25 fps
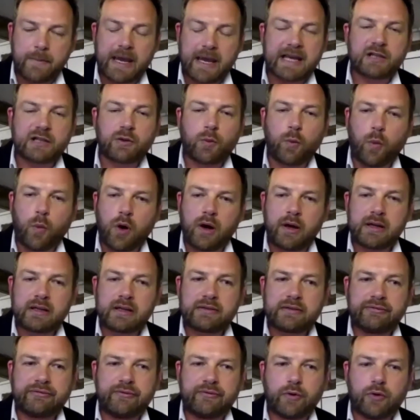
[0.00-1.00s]
It's
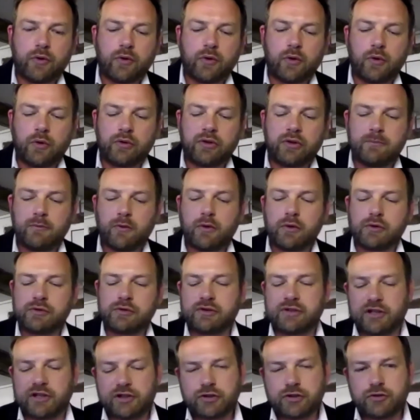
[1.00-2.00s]
worked for the more
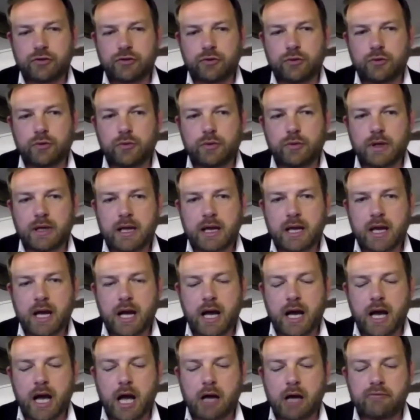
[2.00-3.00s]
traditional
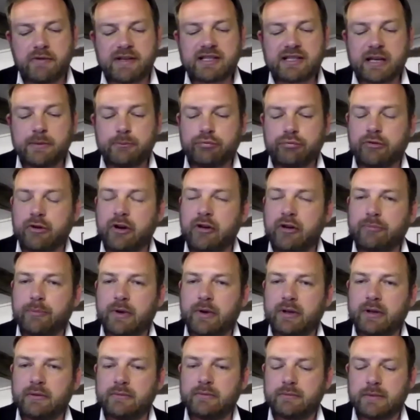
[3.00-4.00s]
risk
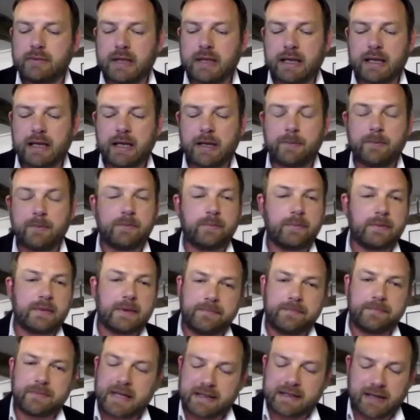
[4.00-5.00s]
improvement,
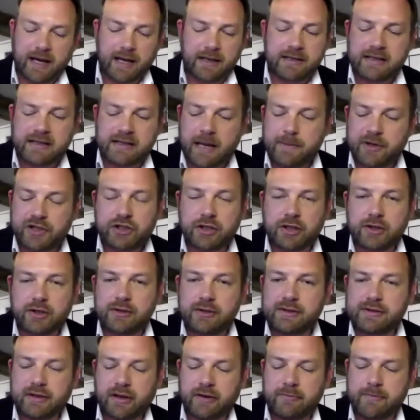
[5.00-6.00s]
tailings dam
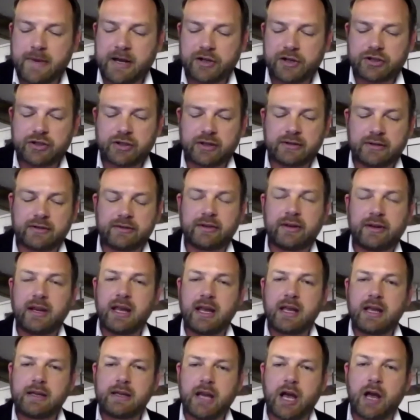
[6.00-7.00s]
issues that I mentioned.
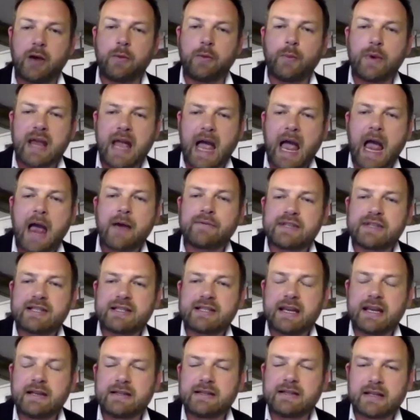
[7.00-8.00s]
Yeah, we have
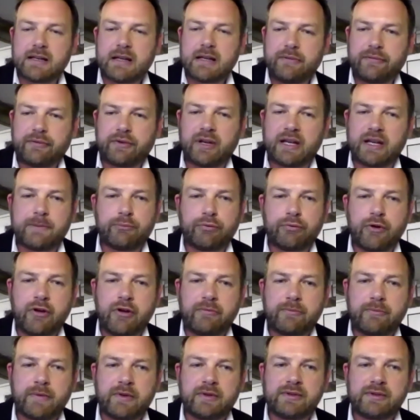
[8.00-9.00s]
seen significant
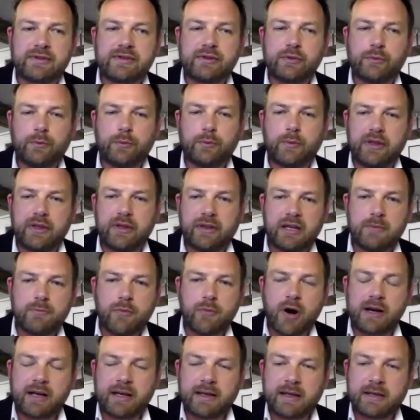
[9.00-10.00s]
improvements within
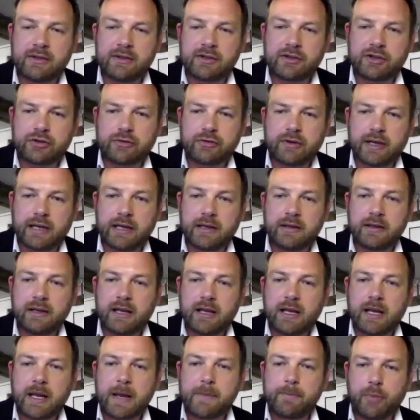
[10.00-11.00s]
the mining industry,
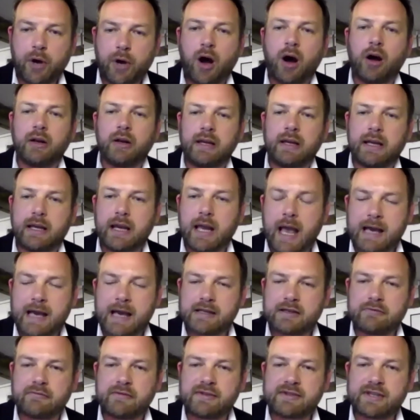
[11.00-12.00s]
partly
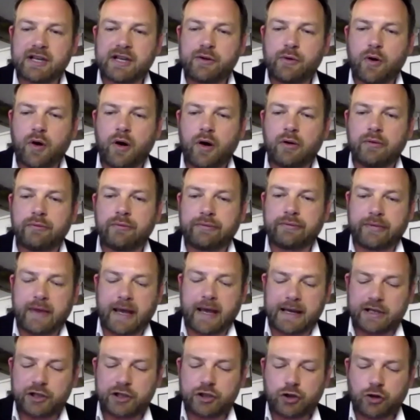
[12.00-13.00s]
as a result of
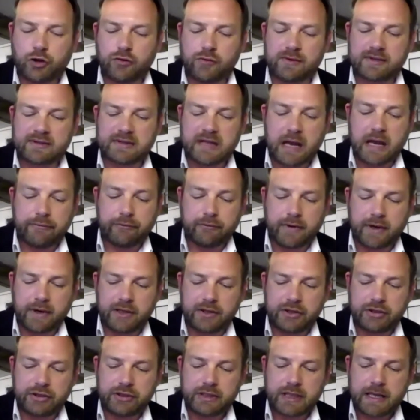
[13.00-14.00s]
that insurance
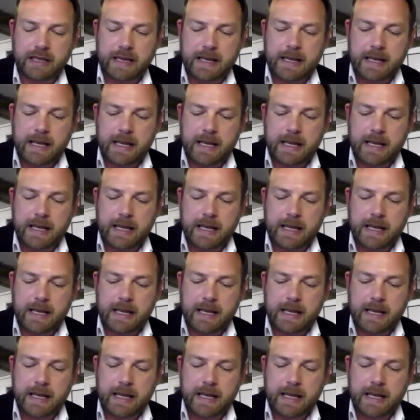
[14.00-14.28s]
leverage.